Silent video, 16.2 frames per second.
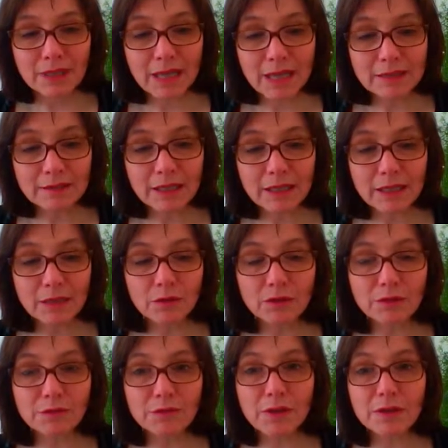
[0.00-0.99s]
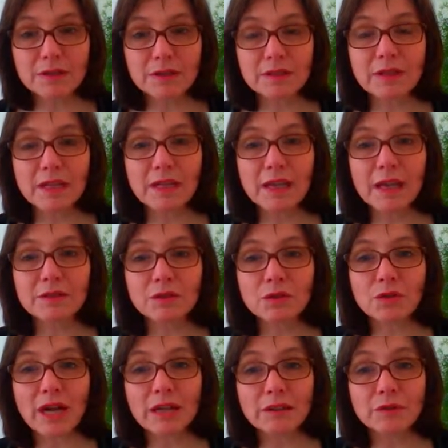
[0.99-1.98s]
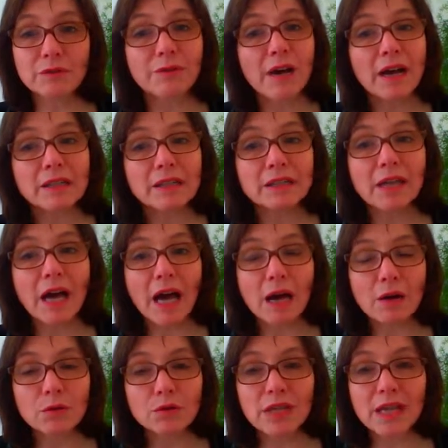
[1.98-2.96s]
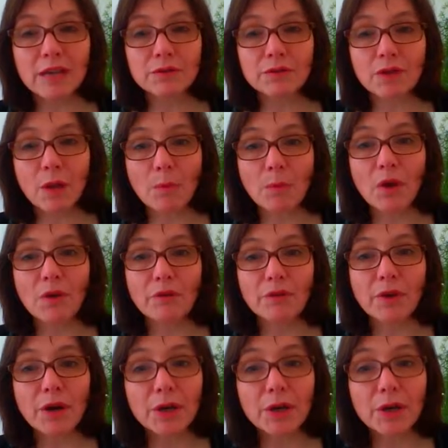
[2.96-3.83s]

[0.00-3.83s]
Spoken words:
Catholic University, and try to find out if some of